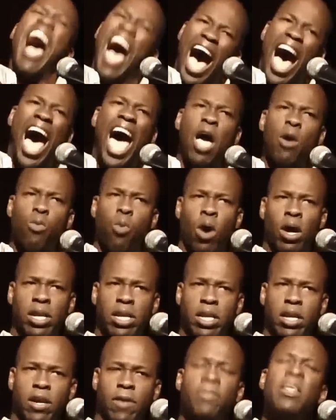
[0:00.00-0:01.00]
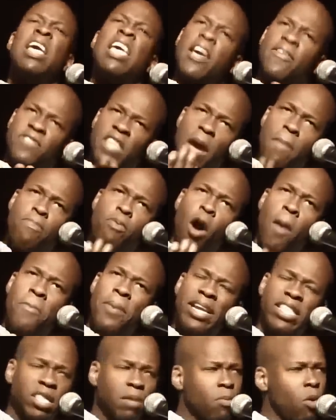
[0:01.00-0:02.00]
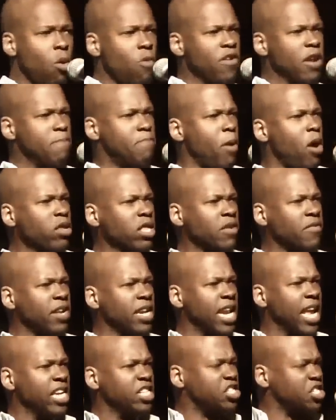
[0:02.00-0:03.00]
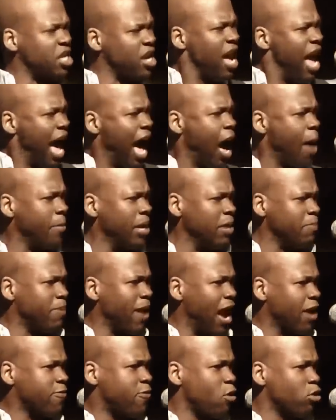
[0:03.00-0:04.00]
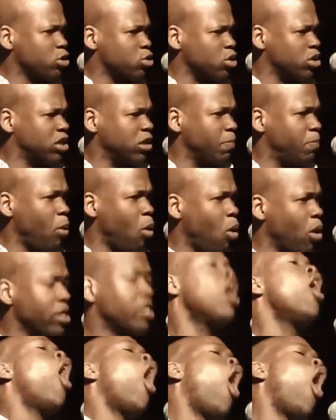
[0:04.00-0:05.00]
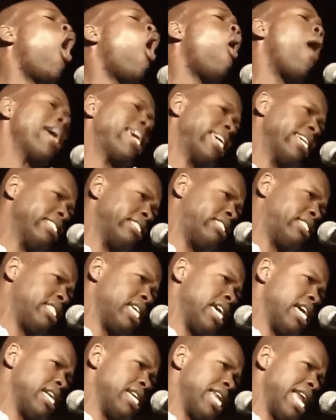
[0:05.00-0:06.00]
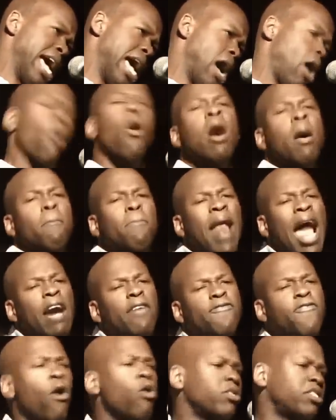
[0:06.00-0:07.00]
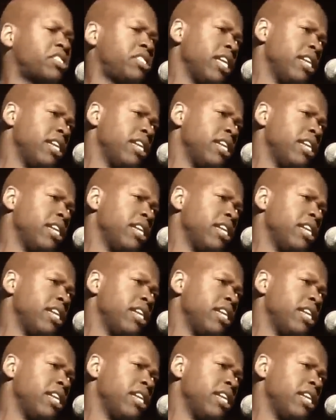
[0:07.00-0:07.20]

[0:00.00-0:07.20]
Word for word: I wonder if they brought back the movie Birth of a Nation, how many black folks would support? Oh, I can see it now. Black folks